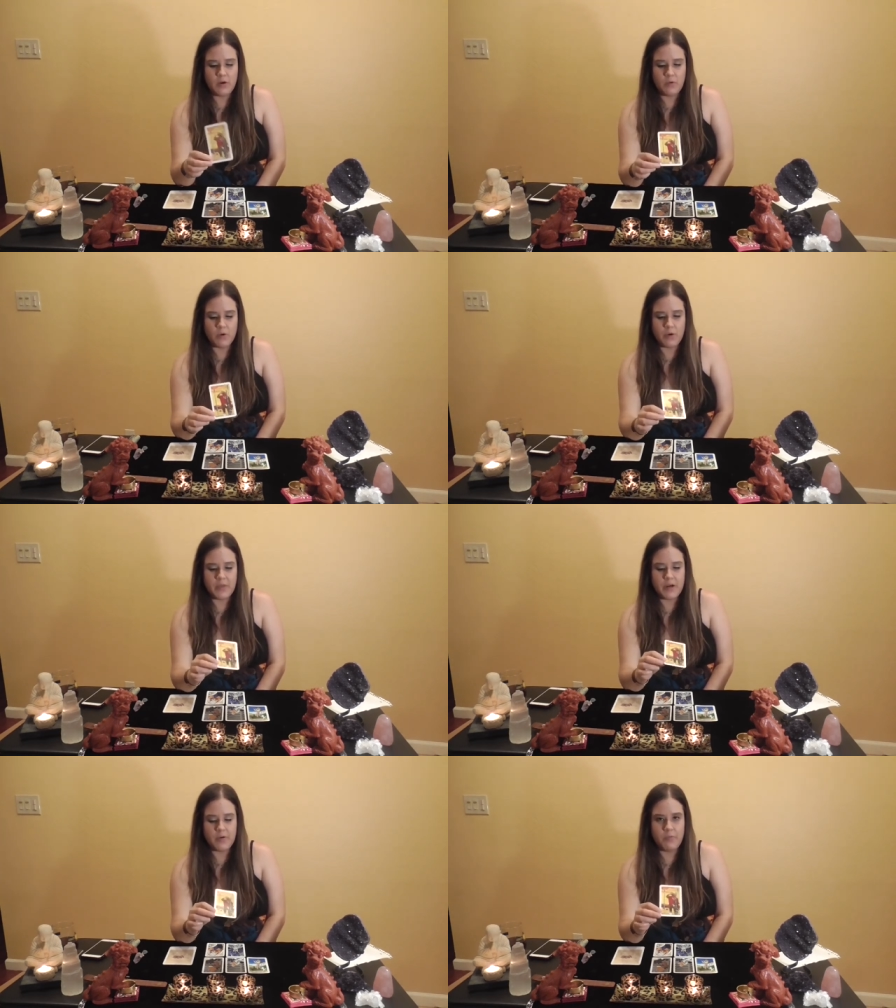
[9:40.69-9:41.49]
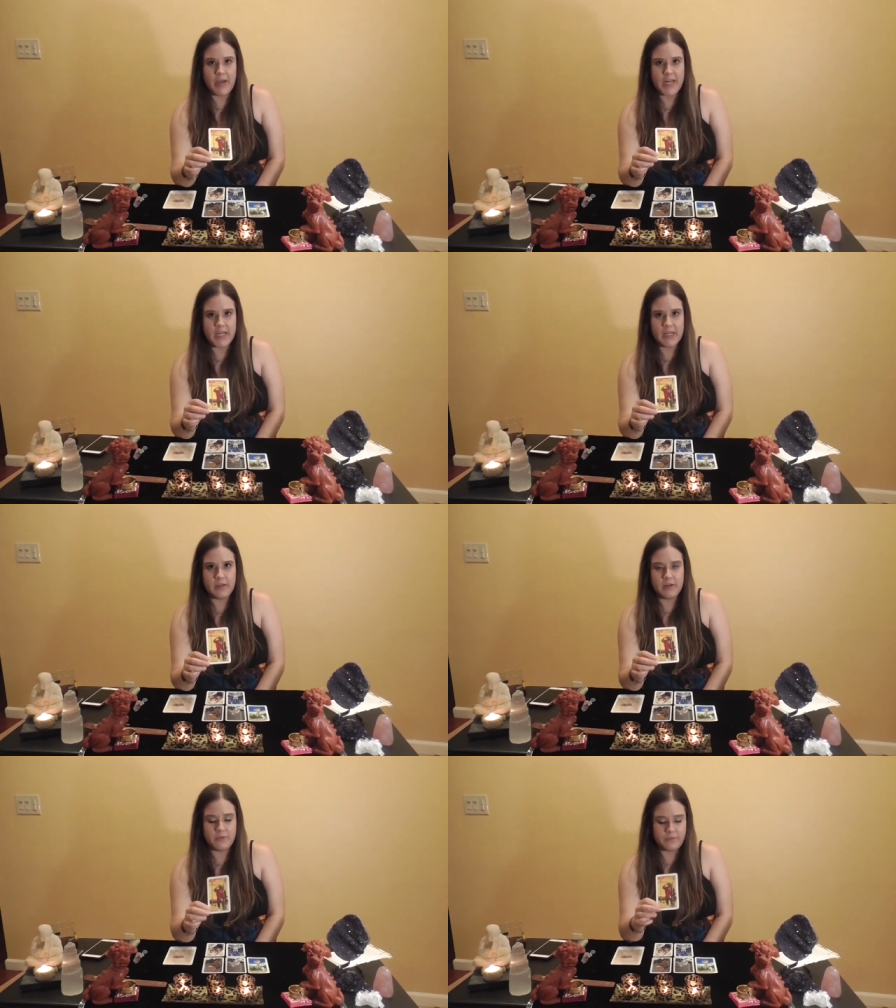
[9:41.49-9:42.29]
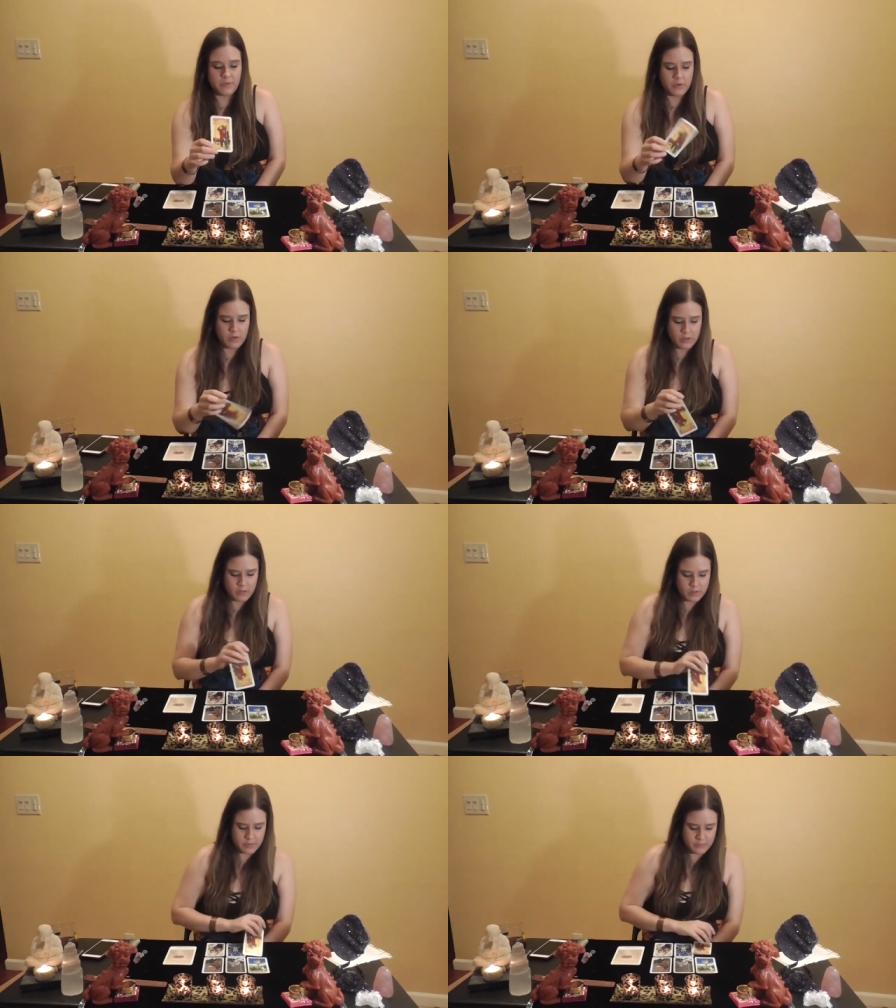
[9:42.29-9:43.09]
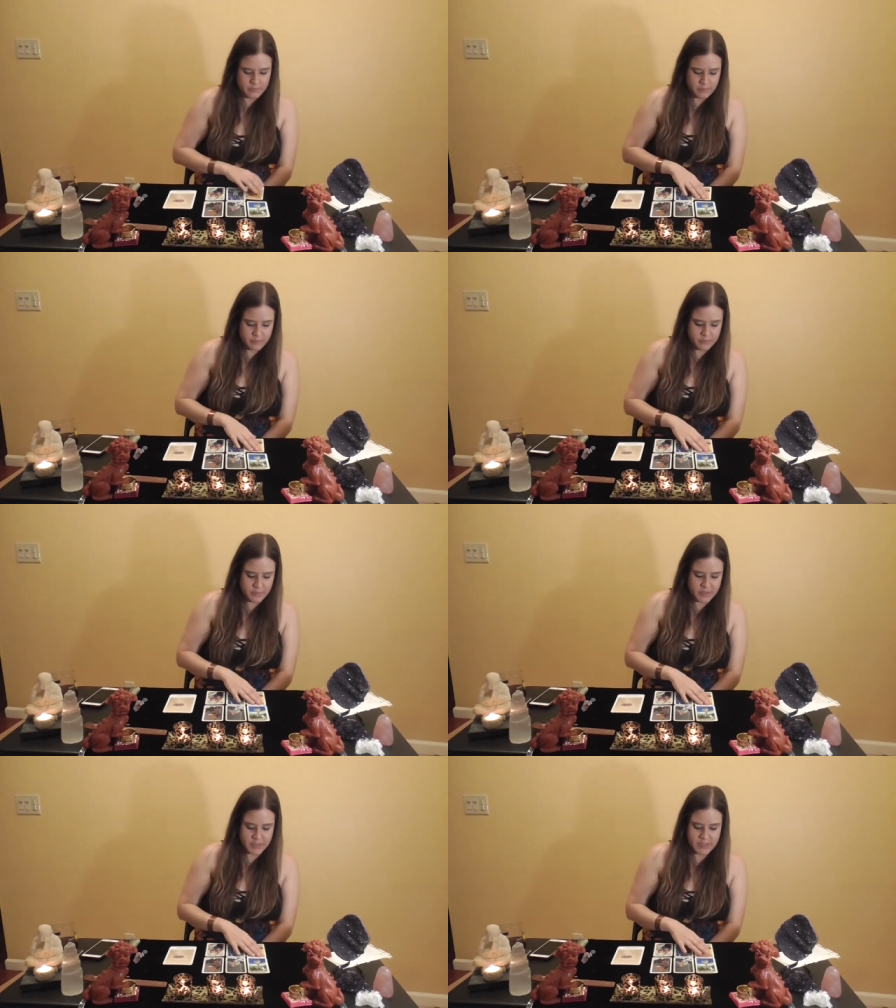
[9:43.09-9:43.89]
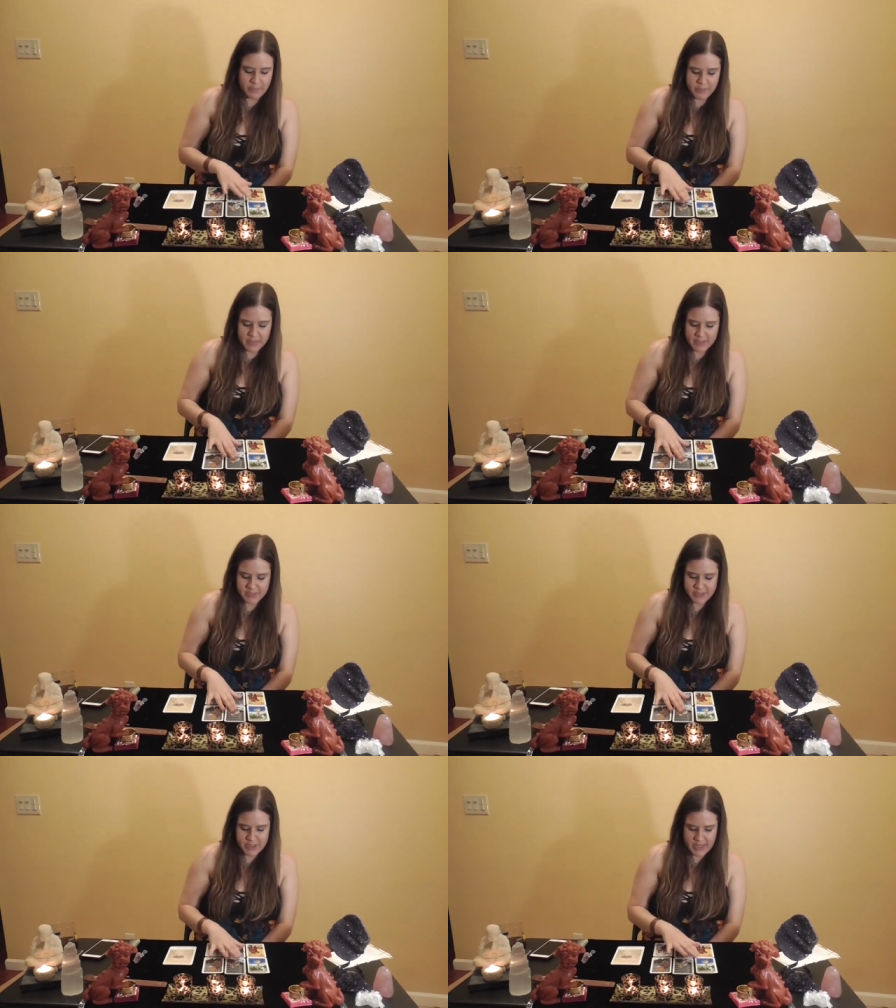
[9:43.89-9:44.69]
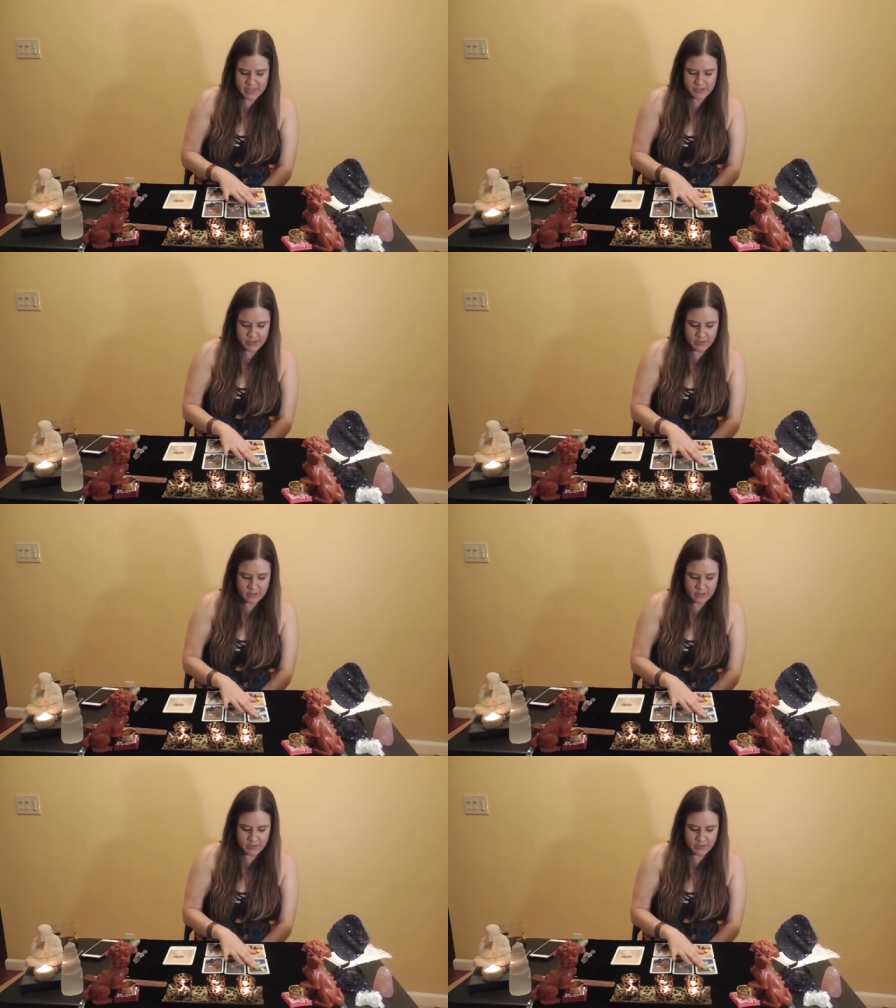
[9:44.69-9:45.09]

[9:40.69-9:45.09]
or they're waiting for something to change.